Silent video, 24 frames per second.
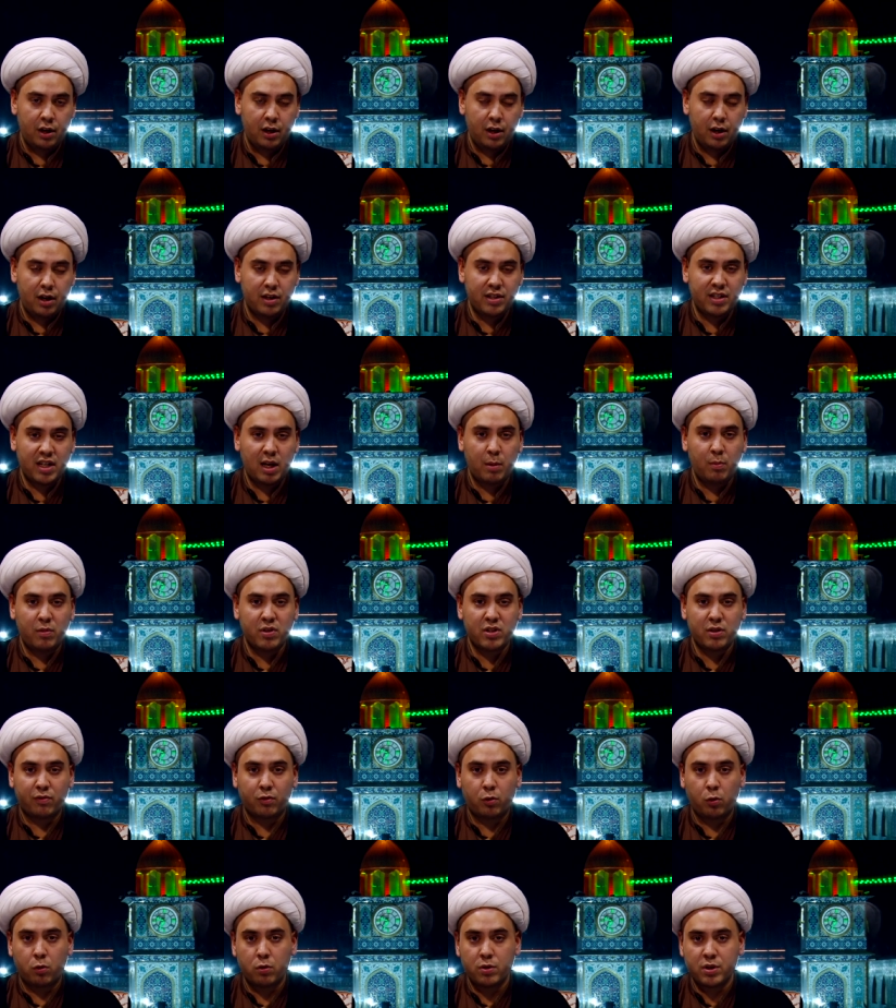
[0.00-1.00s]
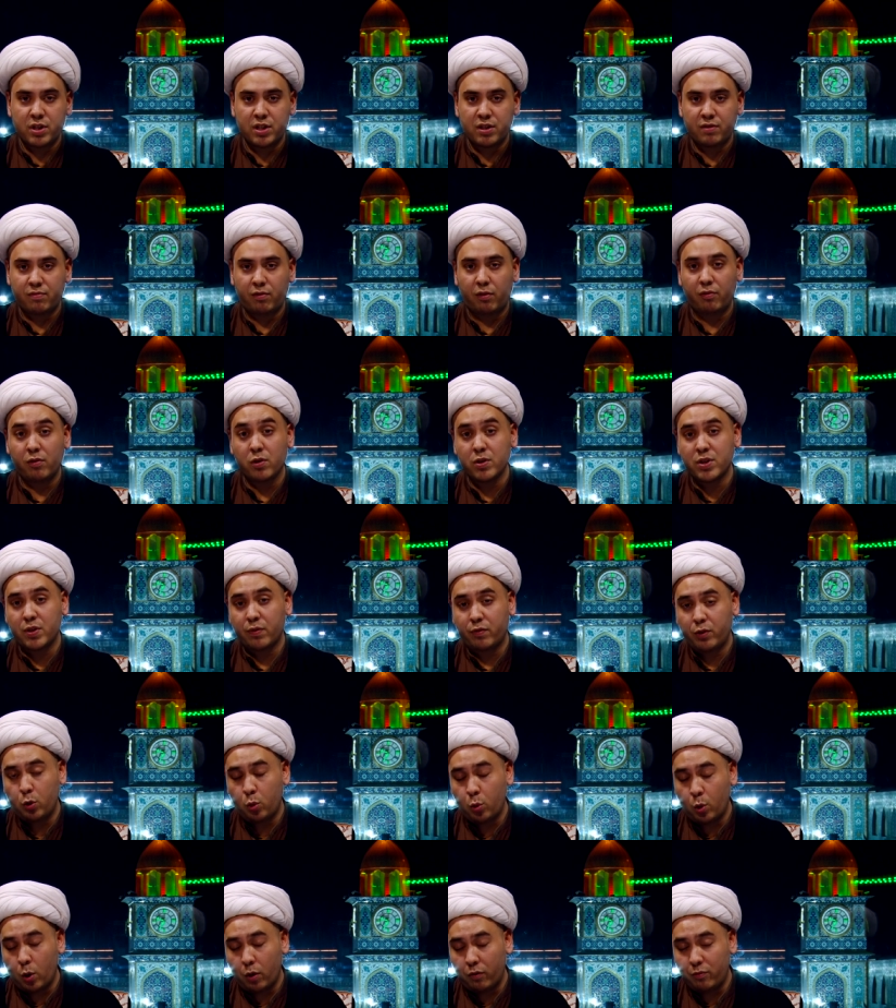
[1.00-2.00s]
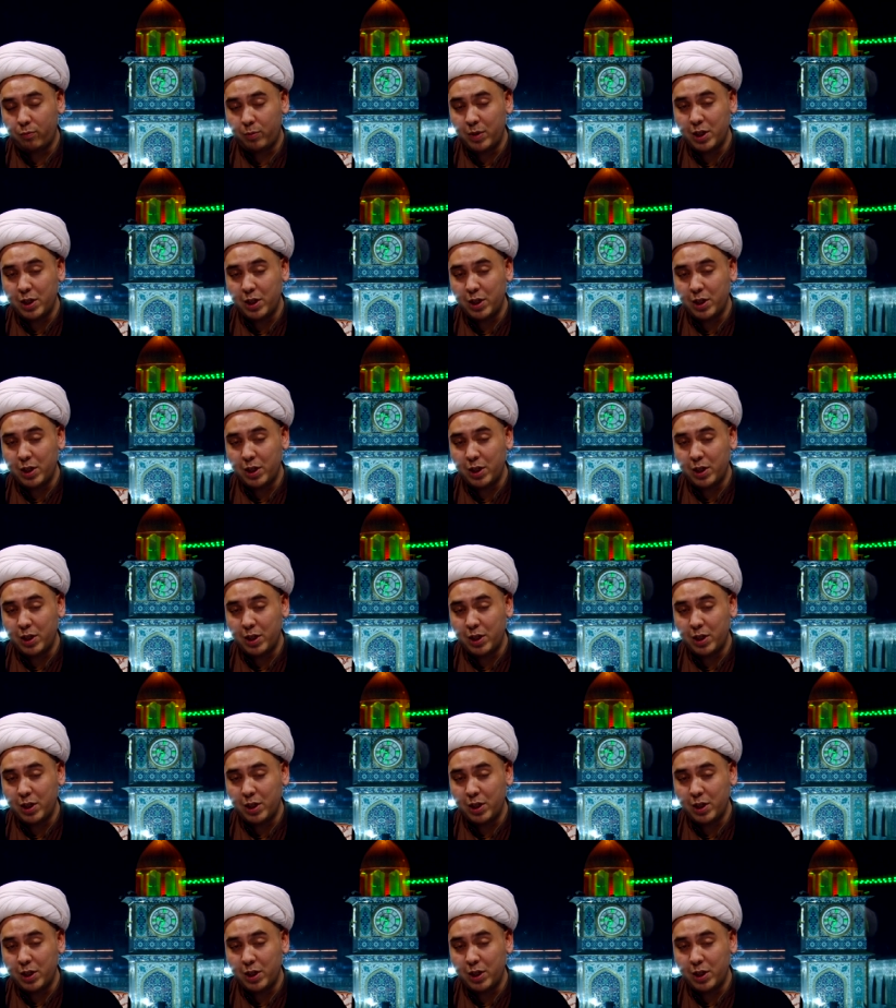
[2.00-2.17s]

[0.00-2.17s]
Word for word: His name is, of course, for those of you who have